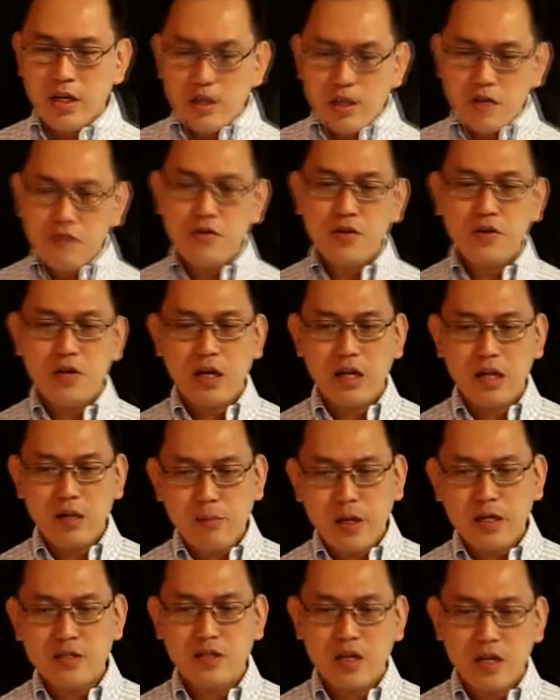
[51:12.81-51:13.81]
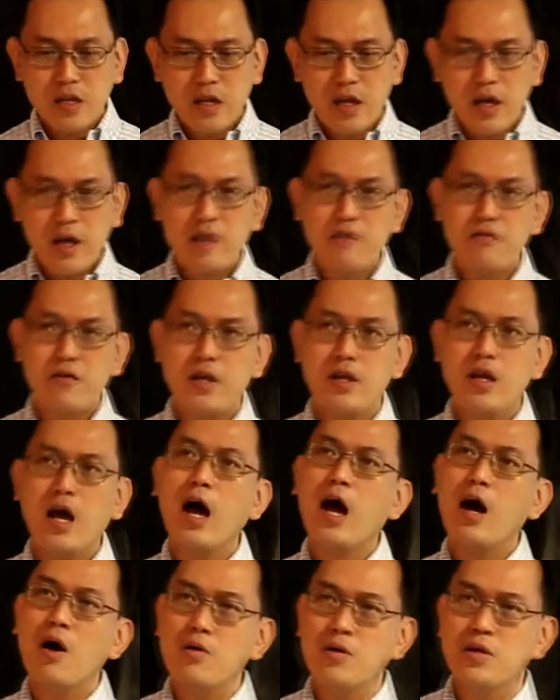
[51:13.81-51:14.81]
interview that Lim Nan Seng gave and
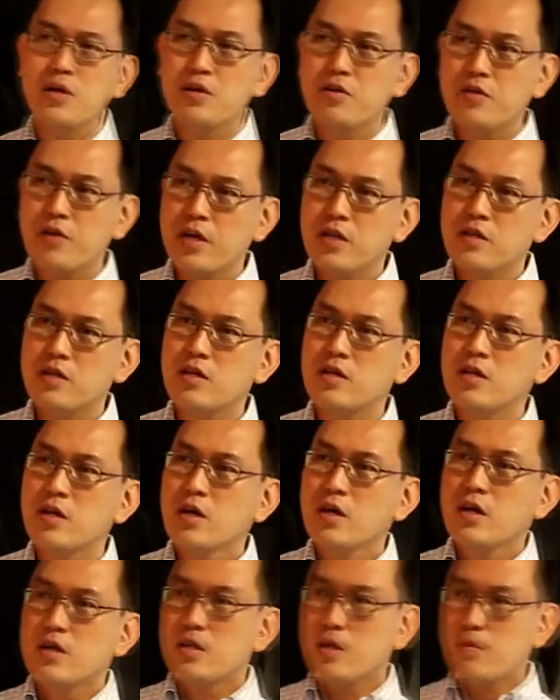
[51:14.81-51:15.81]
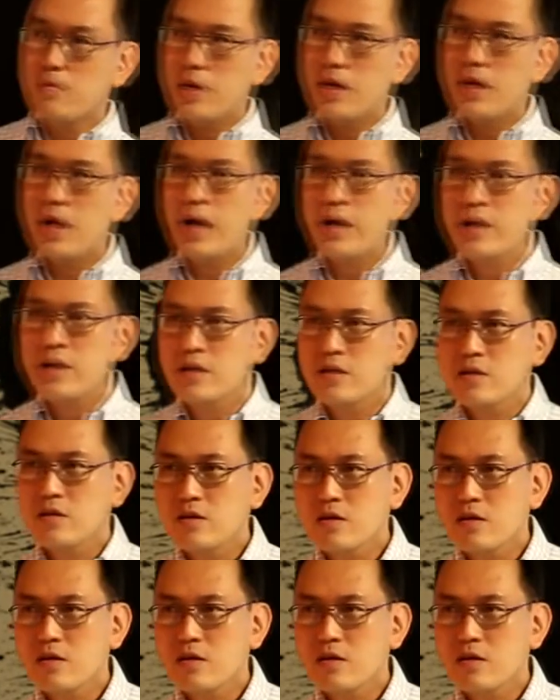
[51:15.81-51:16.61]
how he created the Merlion.